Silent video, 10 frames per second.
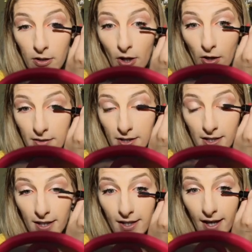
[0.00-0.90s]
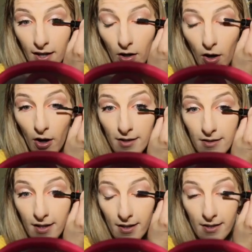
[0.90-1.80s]
Y'all need to get
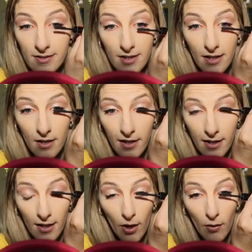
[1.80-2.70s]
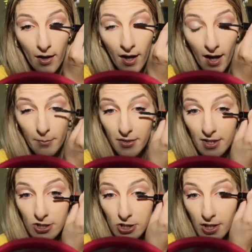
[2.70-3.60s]
on this and go cop
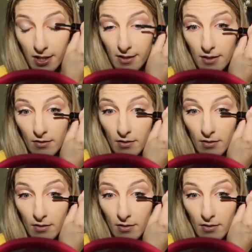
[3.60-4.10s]
this shit